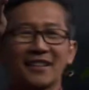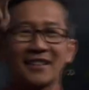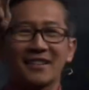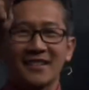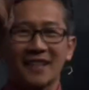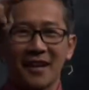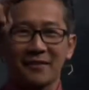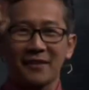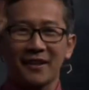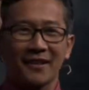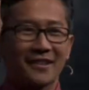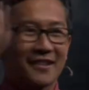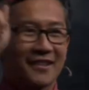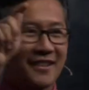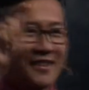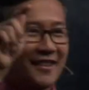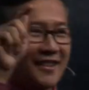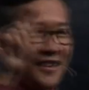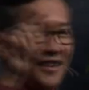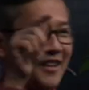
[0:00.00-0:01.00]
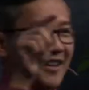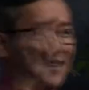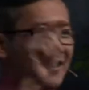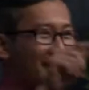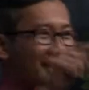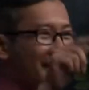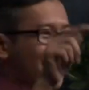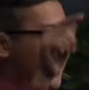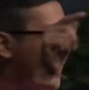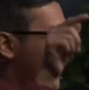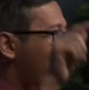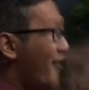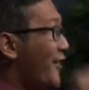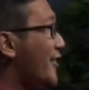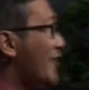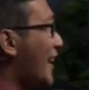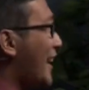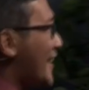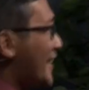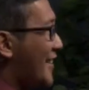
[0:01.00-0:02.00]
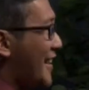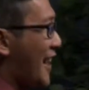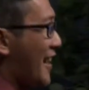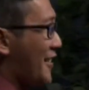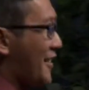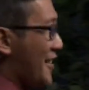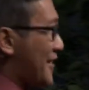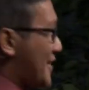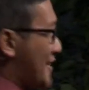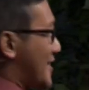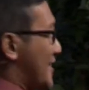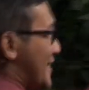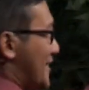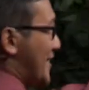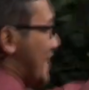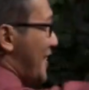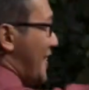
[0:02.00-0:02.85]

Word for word: seven, eight, nine, ten. Okay, now there's,